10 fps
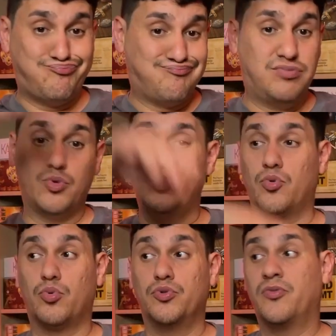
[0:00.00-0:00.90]
through the
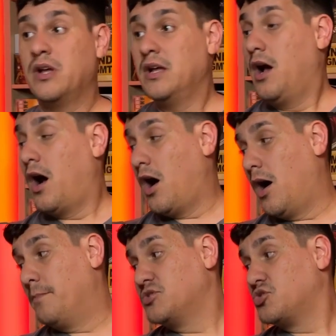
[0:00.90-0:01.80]
roof.
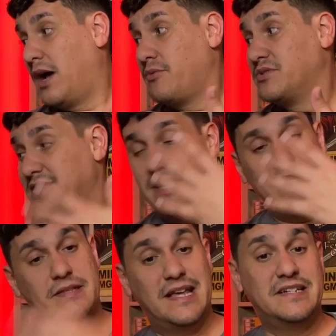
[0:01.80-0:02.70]
So I would say
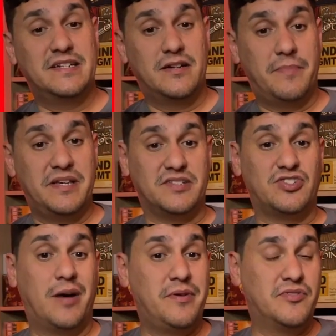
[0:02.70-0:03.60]
they did an amazing
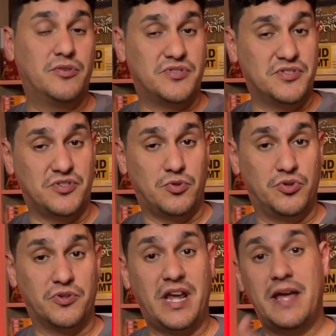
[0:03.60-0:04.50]
job, even though this is an older
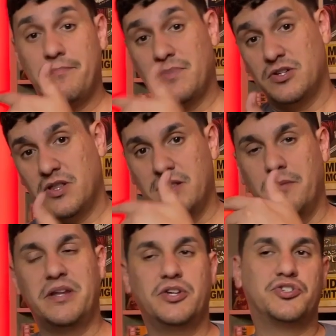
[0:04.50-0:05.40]
game. The
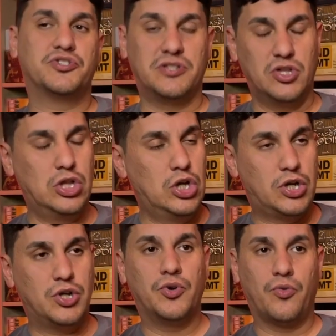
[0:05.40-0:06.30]
miniatures look
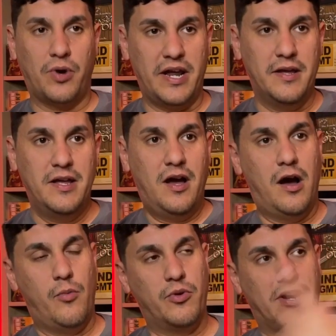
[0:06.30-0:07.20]
great.
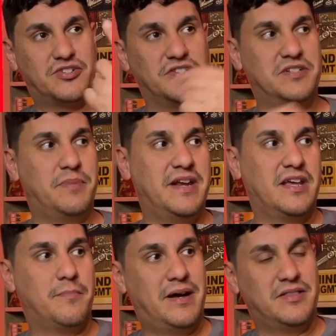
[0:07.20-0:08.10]
We were actually debating
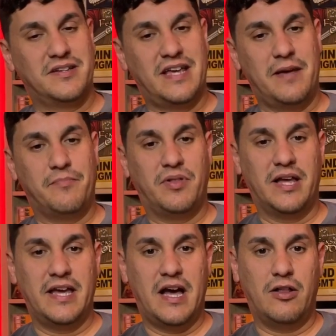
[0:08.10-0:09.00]
about the
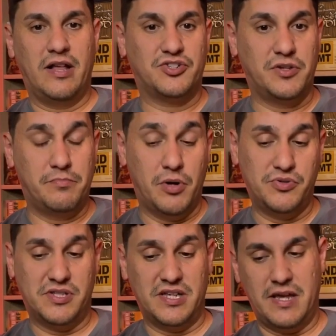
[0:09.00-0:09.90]
gameplay. I'll actually post
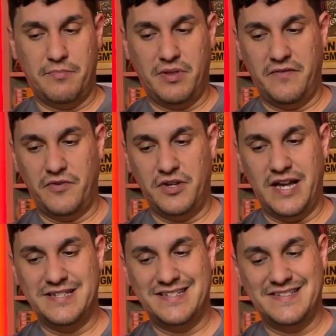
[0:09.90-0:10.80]
the gameplay for you
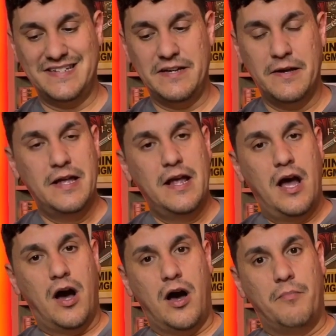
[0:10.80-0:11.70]
guys to see.
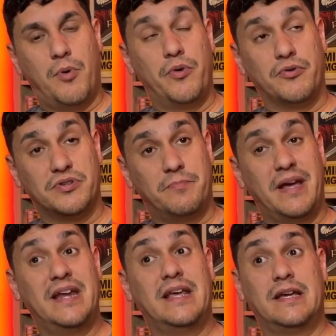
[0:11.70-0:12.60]
But we were
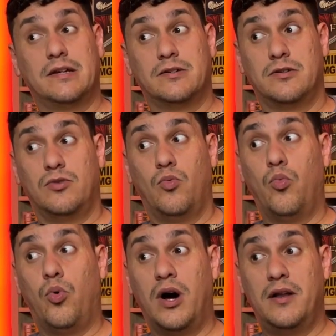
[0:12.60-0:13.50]
debating
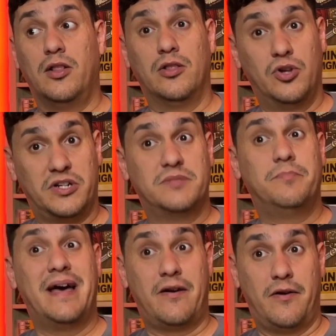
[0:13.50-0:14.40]
what looked
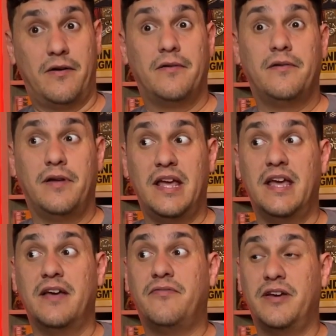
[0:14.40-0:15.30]
better,
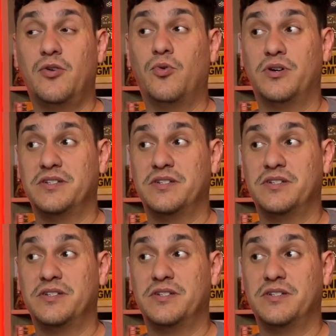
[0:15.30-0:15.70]
if it was